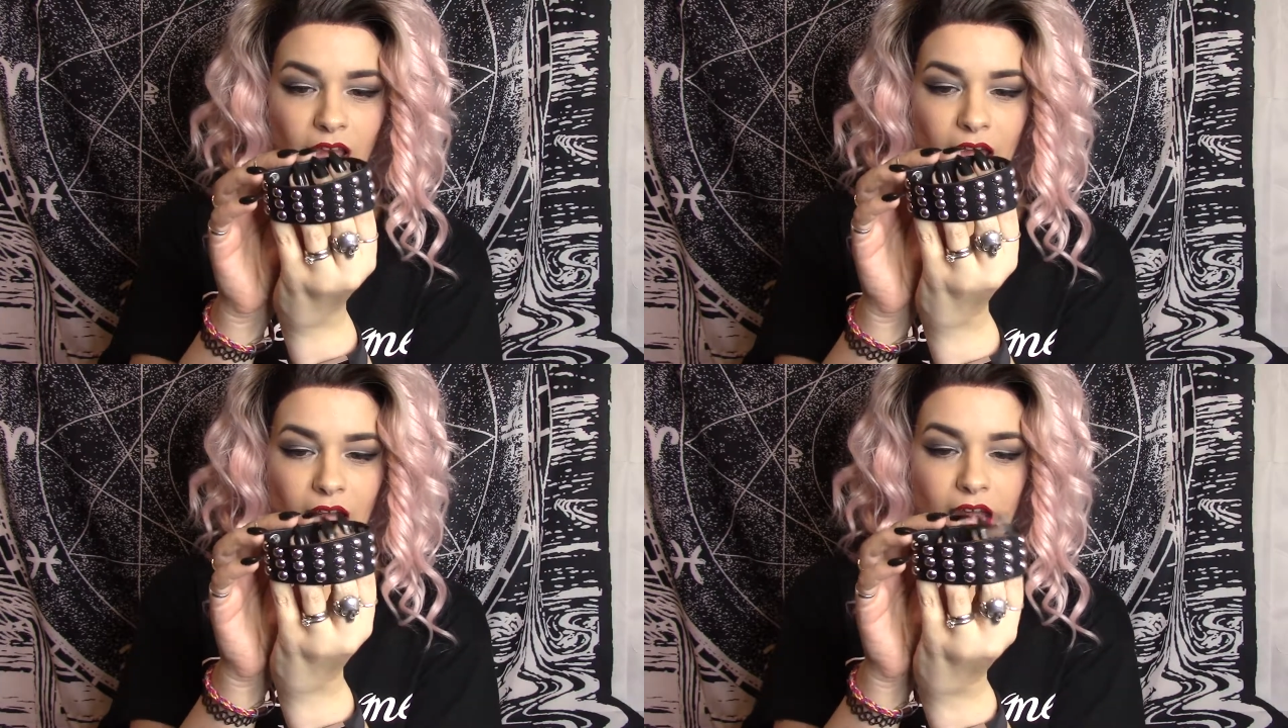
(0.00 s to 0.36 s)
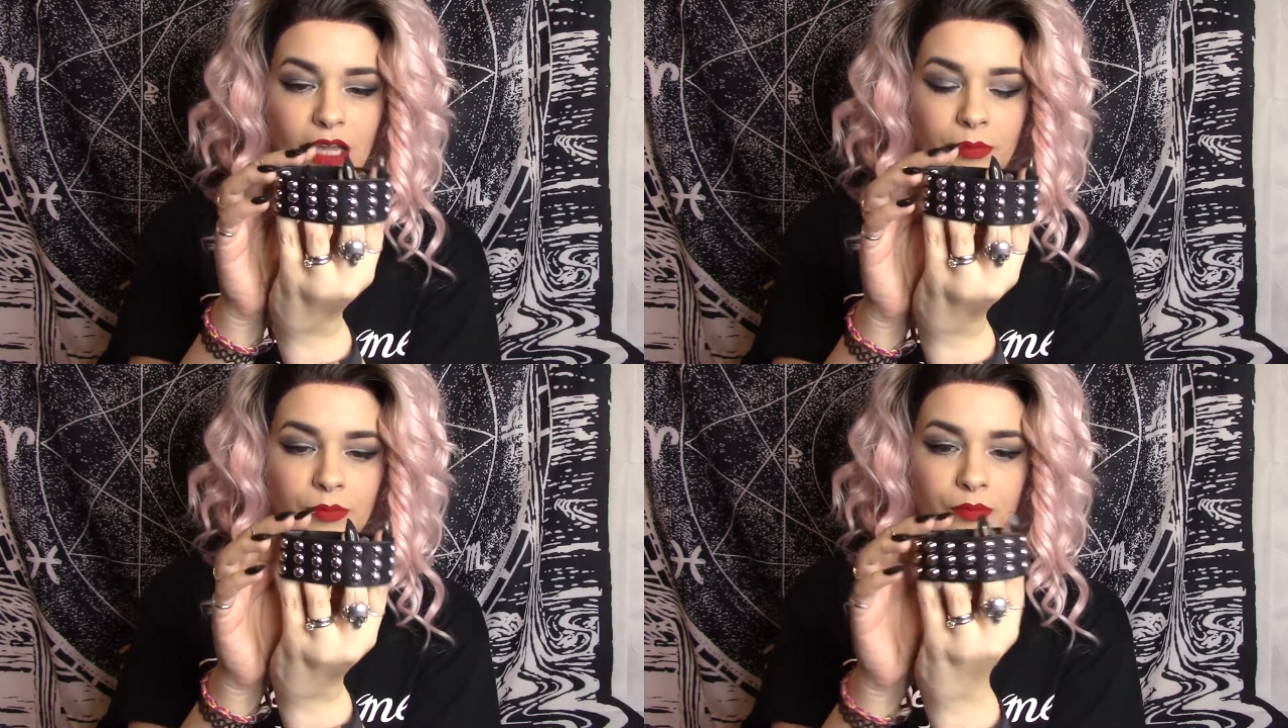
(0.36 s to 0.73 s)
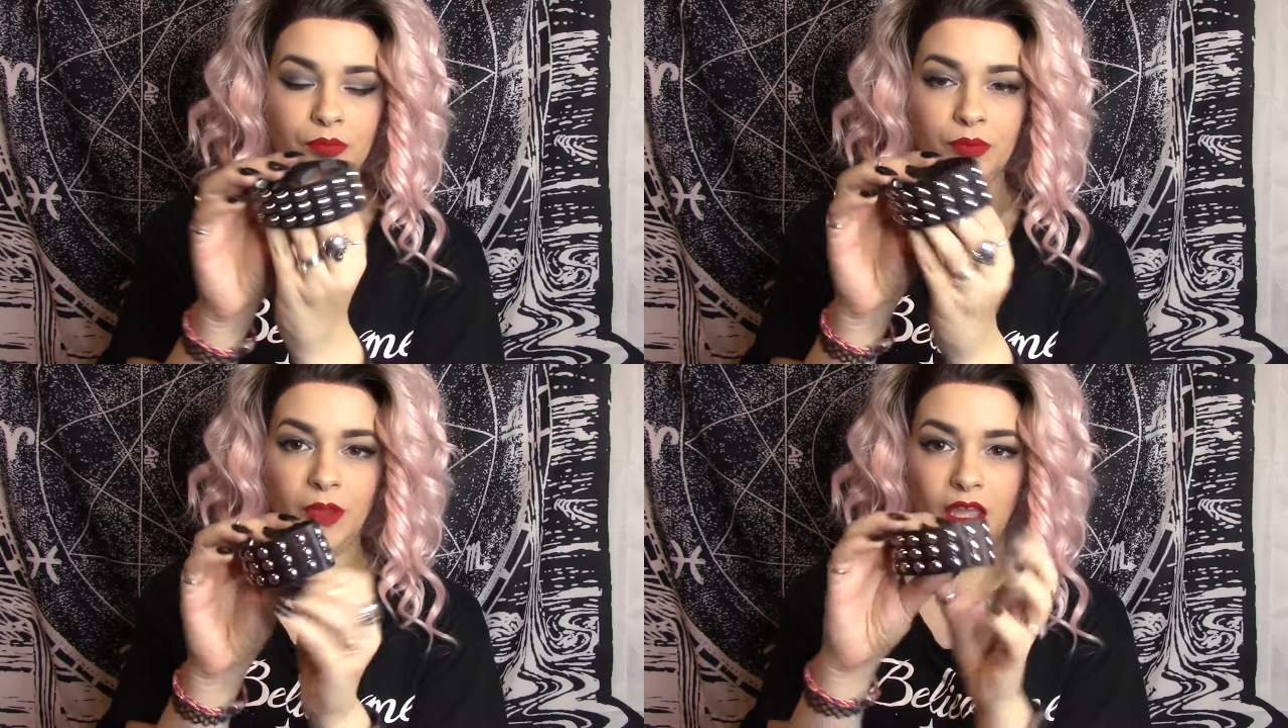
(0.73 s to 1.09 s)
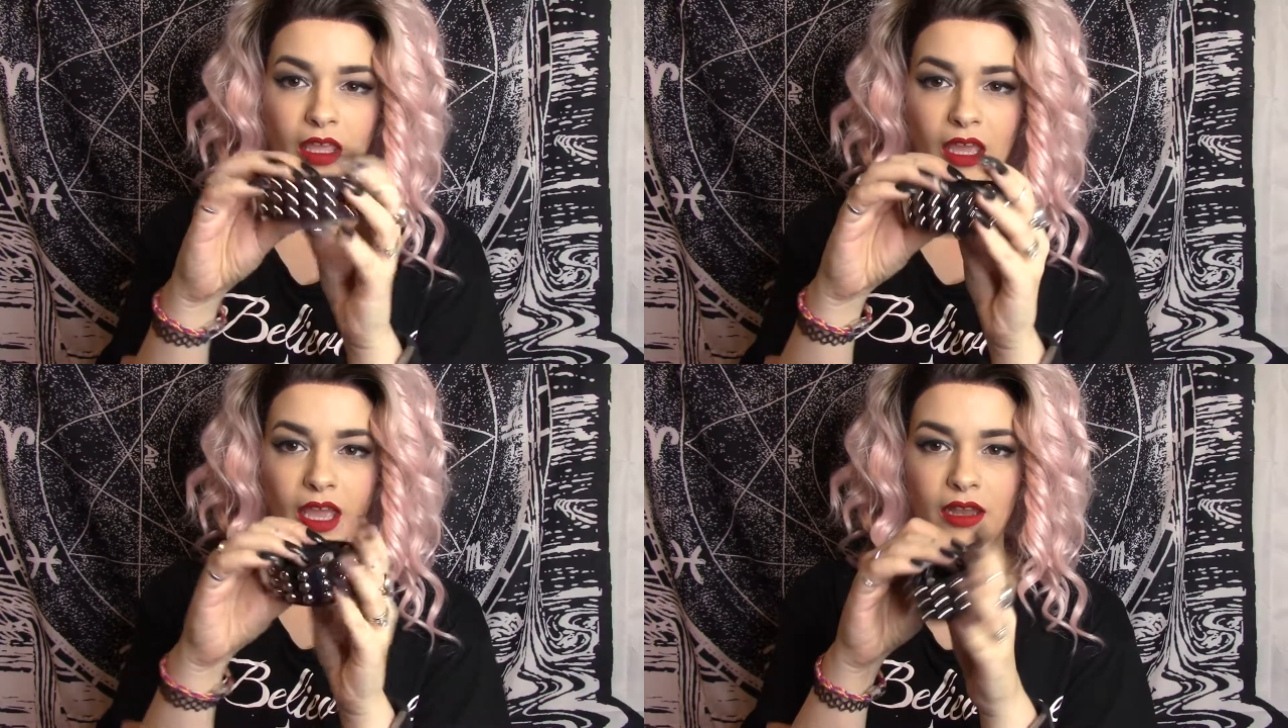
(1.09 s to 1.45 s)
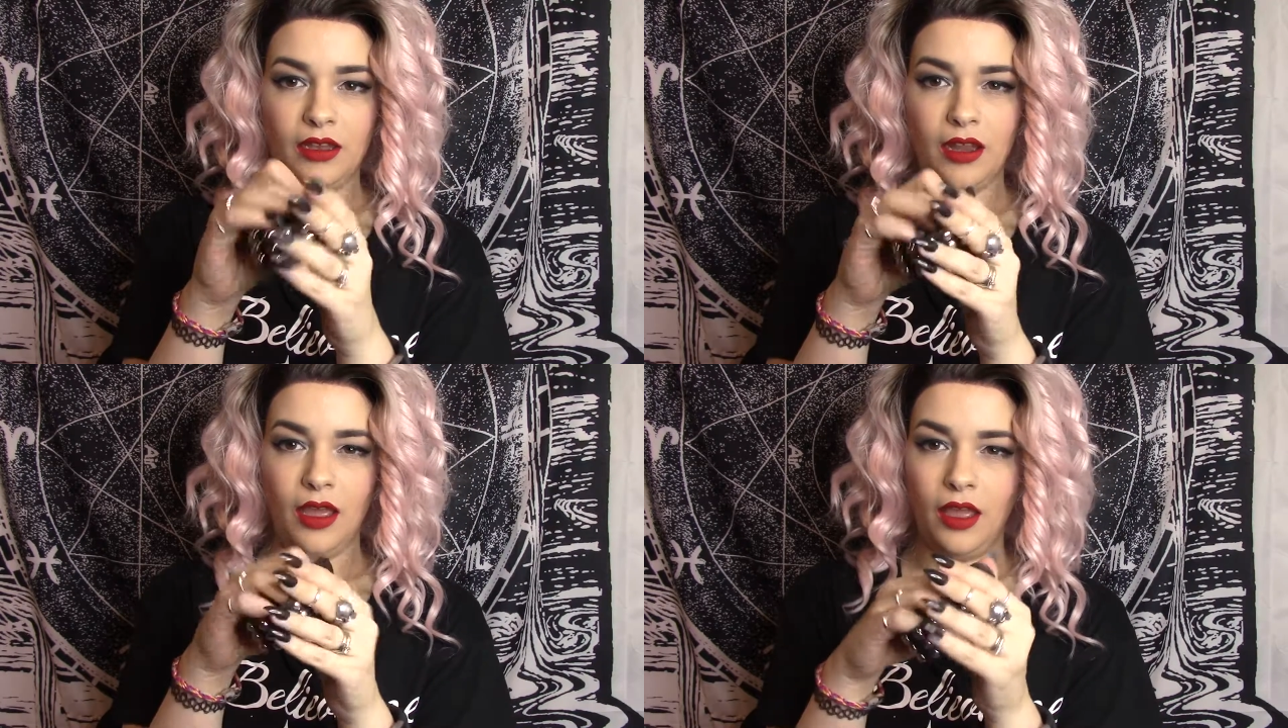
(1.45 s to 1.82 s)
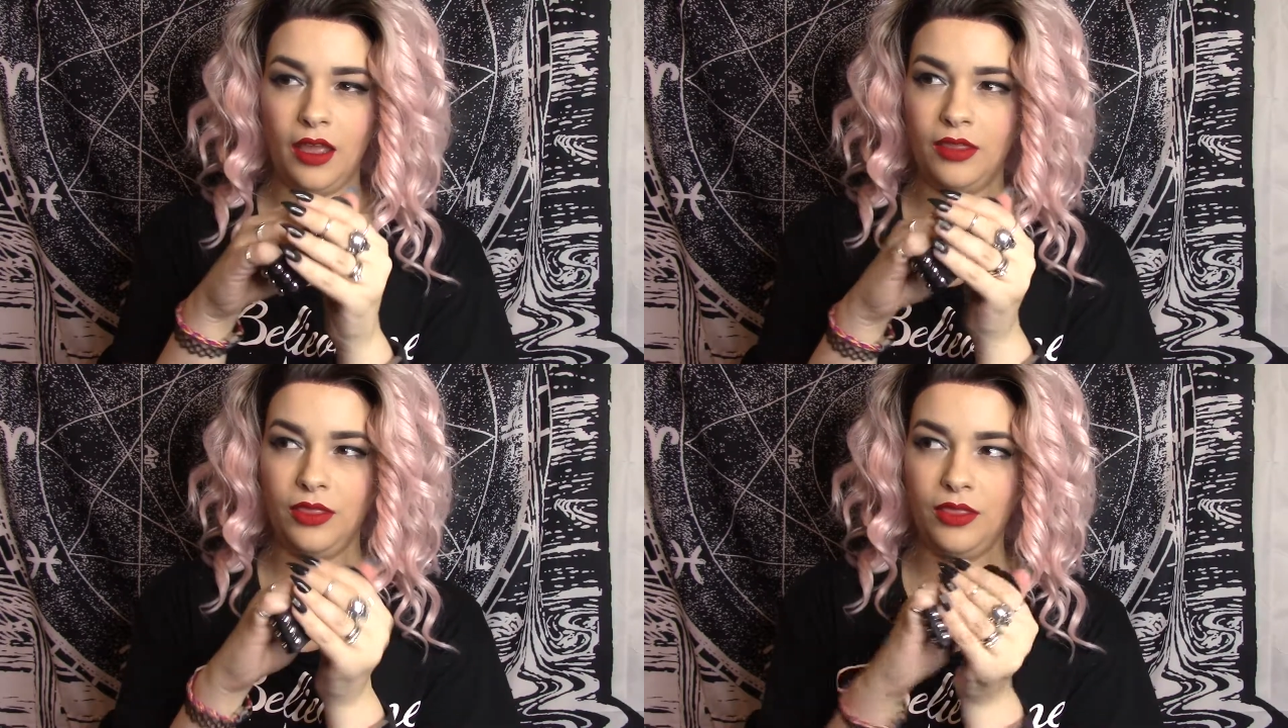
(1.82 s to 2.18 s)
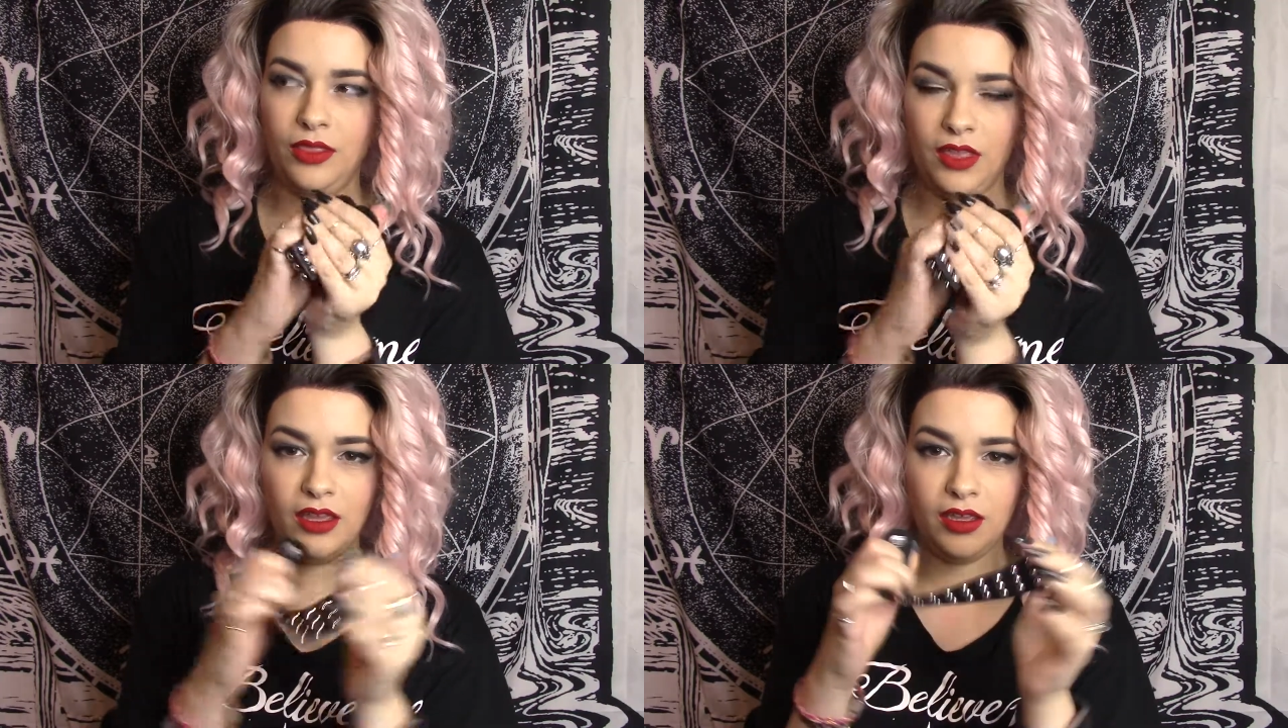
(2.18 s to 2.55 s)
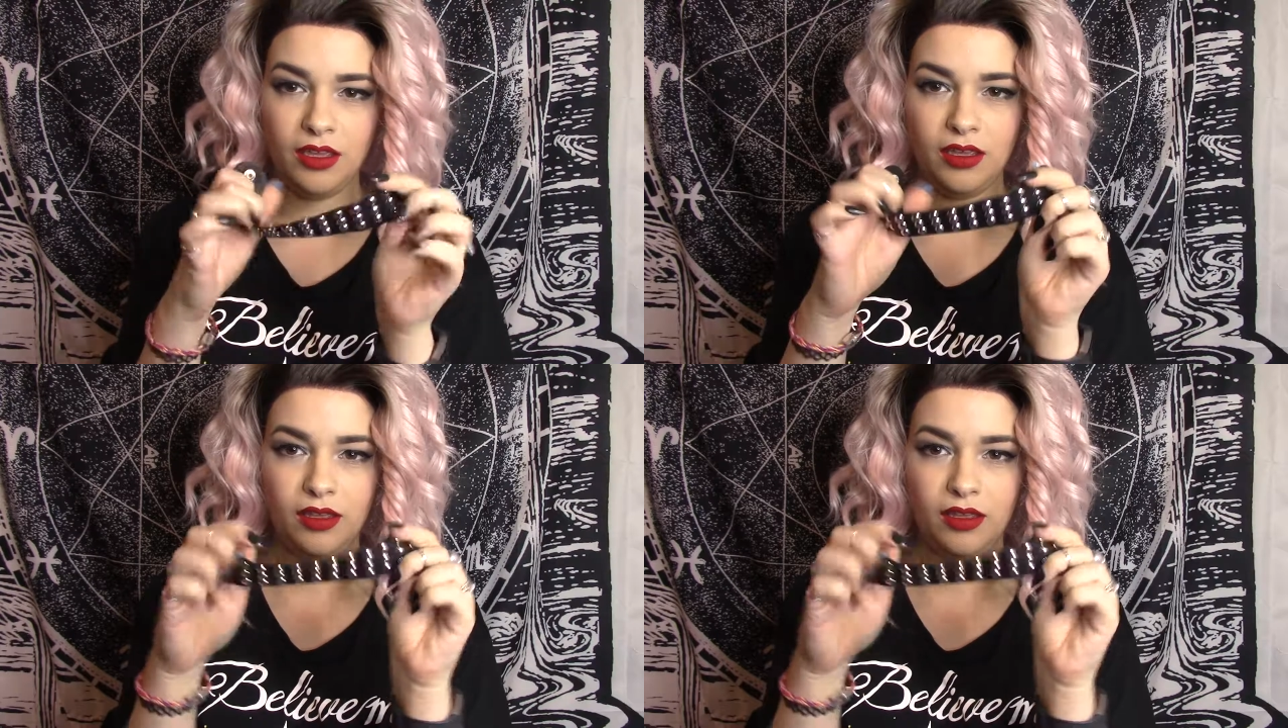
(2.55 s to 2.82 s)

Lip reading: Again, I think